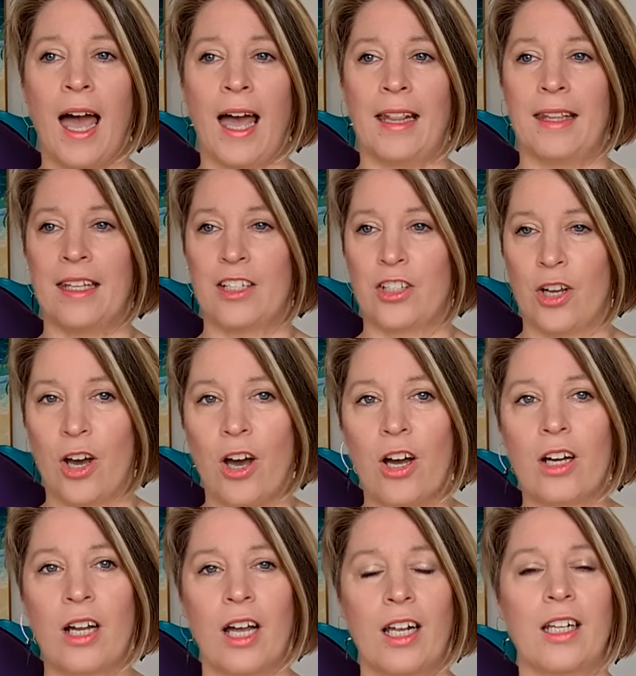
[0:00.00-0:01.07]
and the
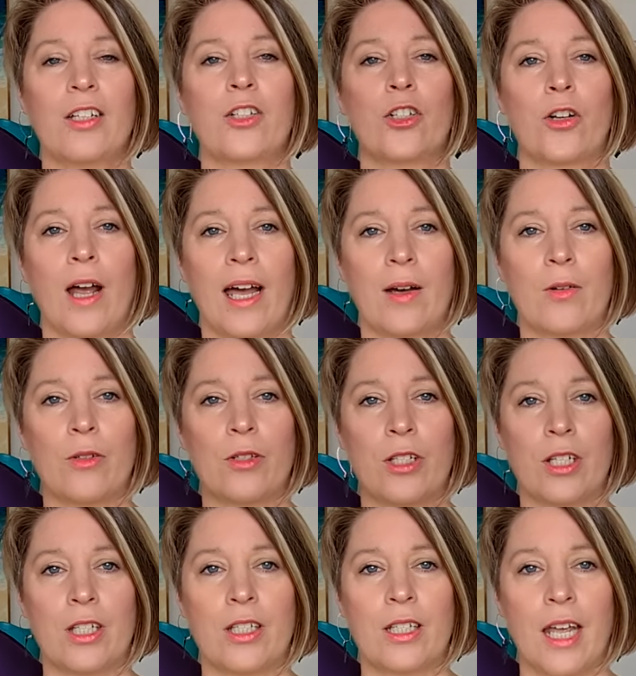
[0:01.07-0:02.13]
dark coloured
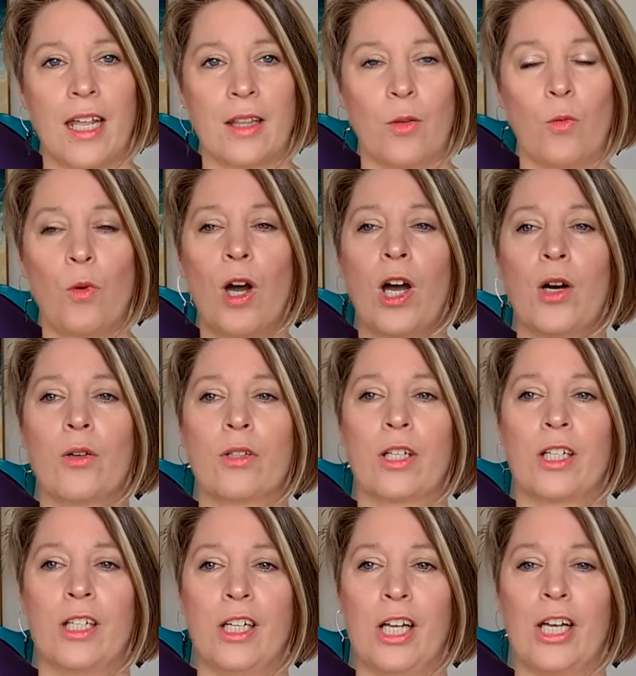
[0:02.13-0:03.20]
trousers, and the world
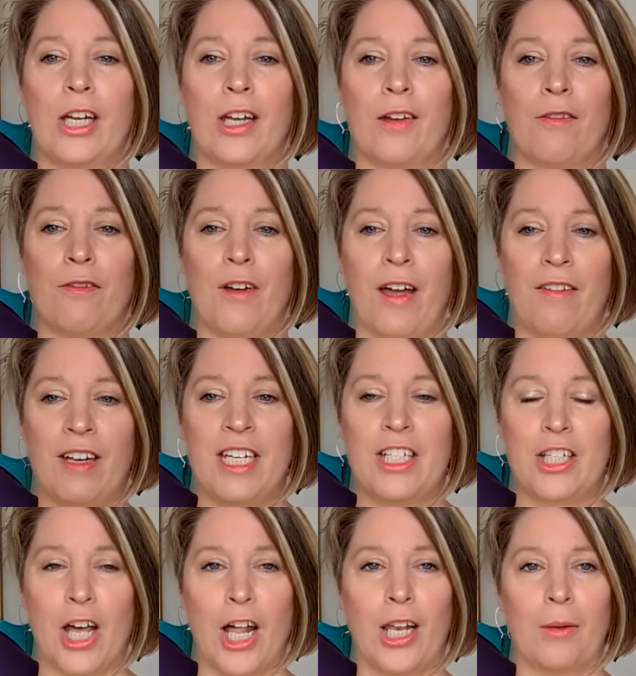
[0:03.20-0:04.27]
can look a very
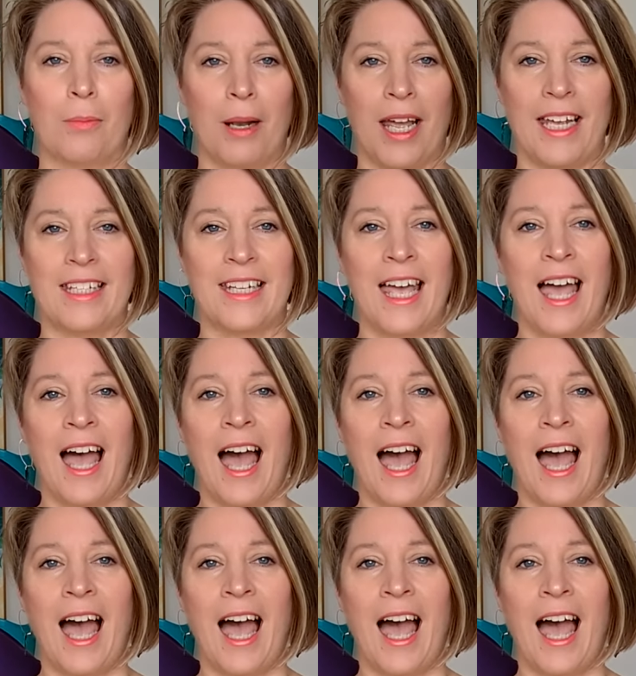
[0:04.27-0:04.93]
dull place.